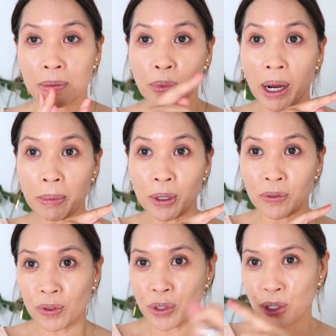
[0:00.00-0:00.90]
primer
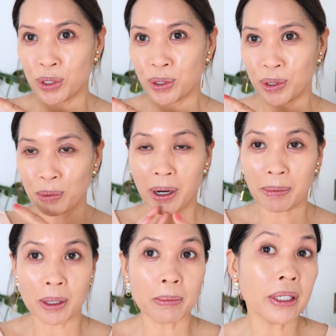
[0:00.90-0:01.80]
versus no
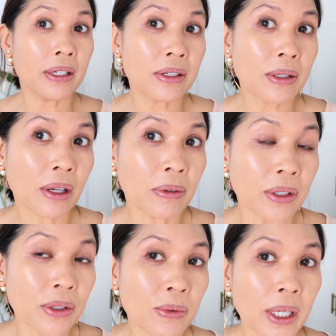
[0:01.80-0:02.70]
primer. But here's how it
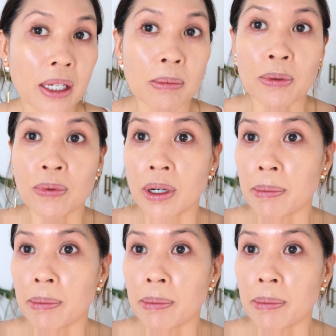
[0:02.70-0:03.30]
looks right now before